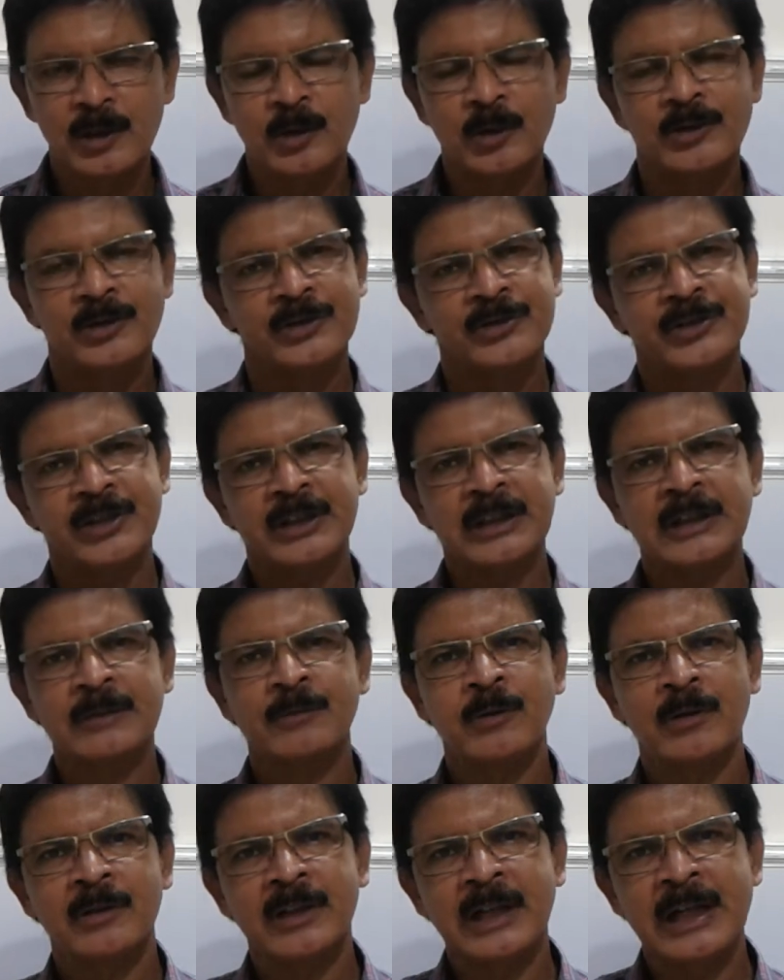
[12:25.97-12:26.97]
You are just taking
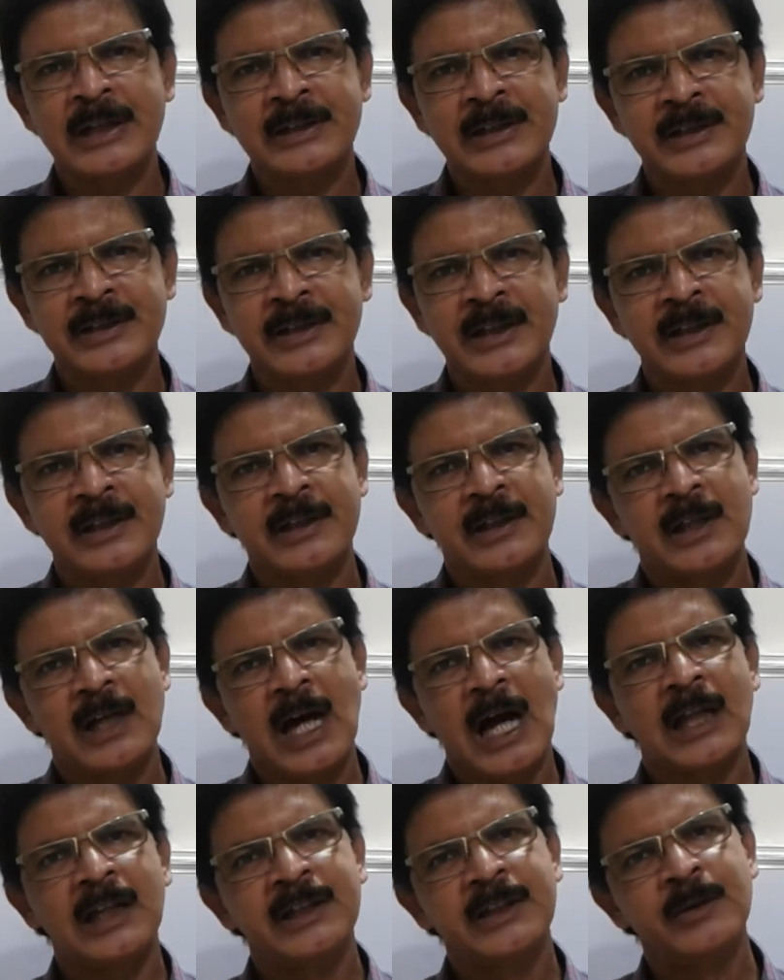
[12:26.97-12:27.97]
for granted that
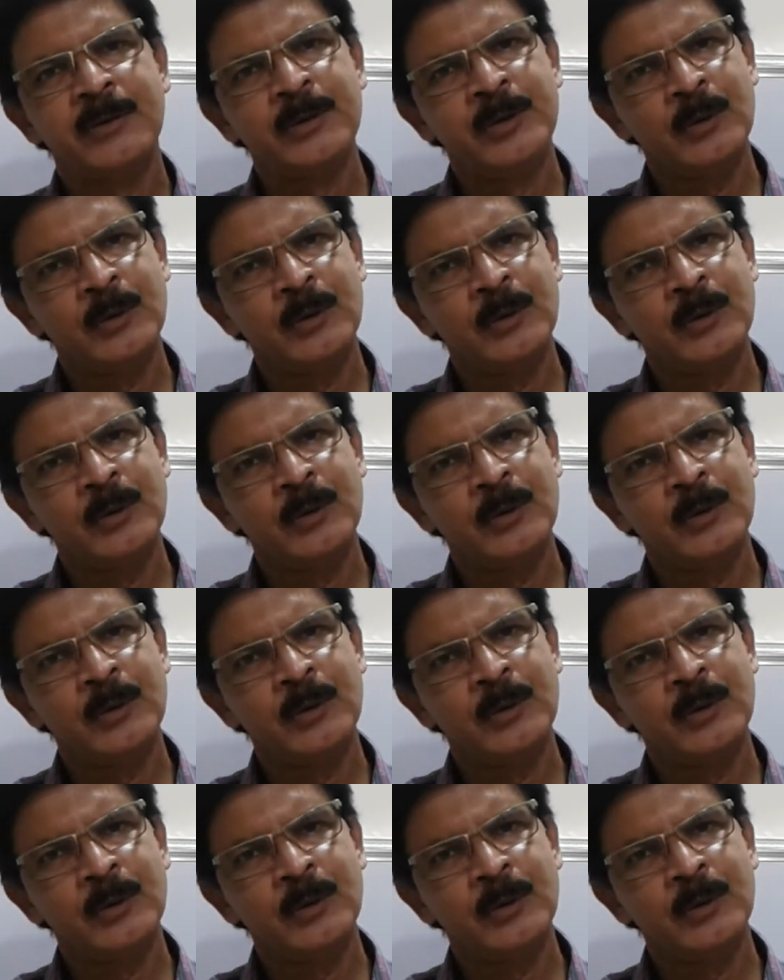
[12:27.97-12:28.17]
I'll give